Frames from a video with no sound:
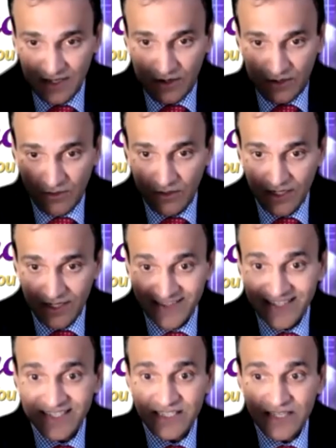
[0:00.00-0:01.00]
oil,
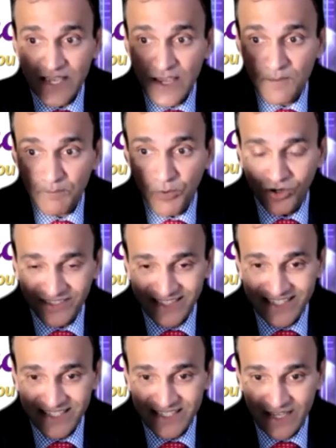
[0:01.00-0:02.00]
this is important.
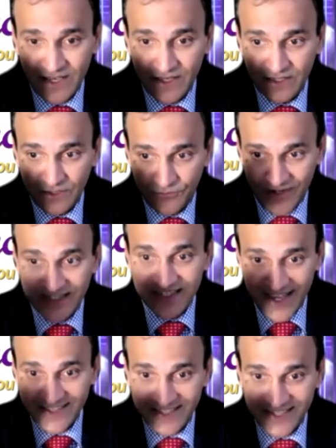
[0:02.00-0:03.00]
This is the fatty
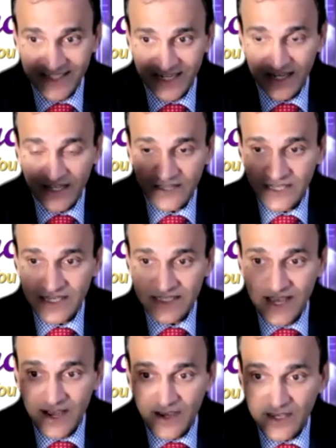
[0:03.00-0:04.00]
acid. These
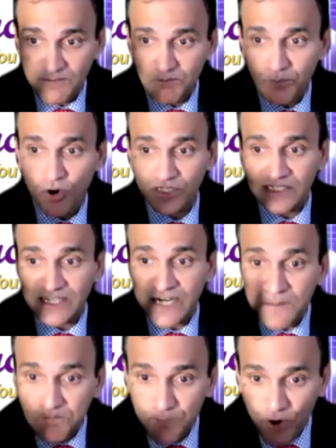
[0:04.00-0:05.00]
are important
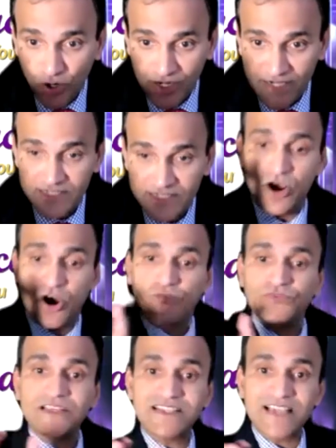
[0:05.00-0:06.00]
component of
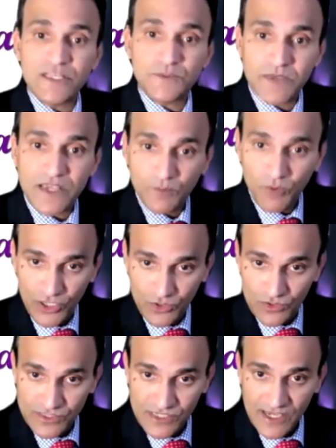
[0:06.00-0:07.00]
these SPM
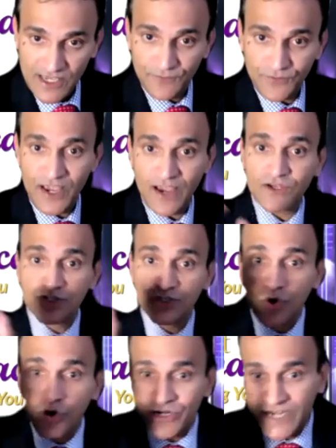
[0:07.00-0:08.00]
molecules. If you have a
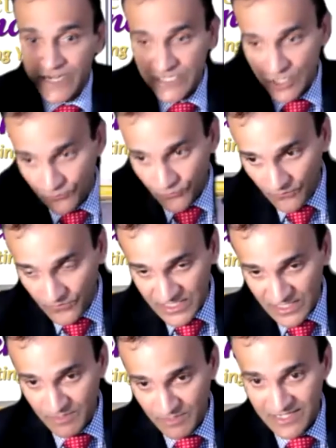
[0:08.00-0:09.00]
shortage of
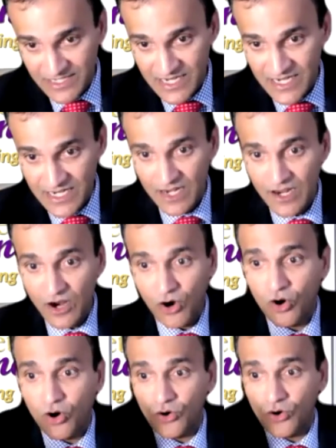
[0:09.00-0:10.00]
vitamin D
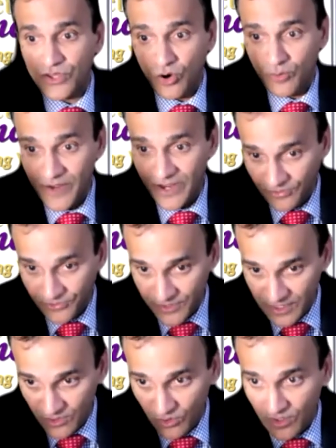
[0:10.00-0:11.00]
or the omega-3
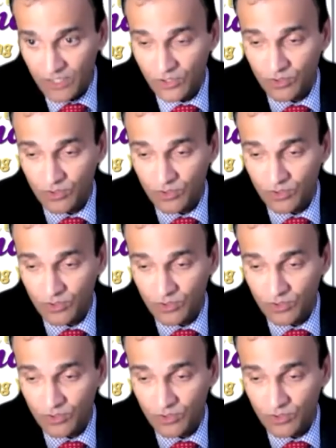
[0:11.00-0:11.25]
oil or